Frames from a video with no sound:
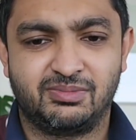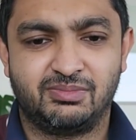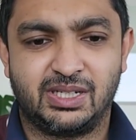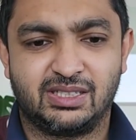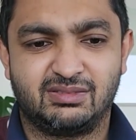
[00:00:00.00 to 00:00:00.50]

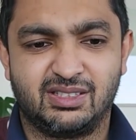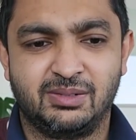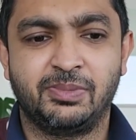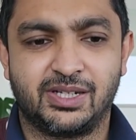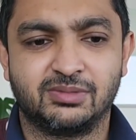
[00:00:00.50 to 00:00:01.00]
but
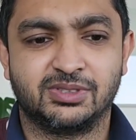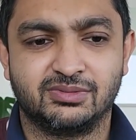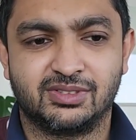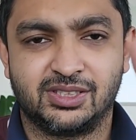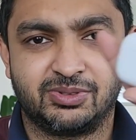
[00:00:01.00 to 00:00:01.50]

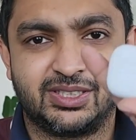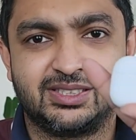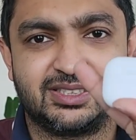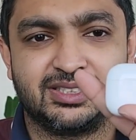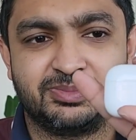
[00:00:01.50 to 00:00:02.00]
comparable. This one
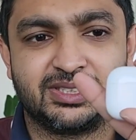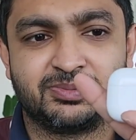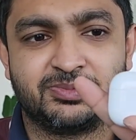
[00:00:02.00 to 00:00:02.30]
is still a bit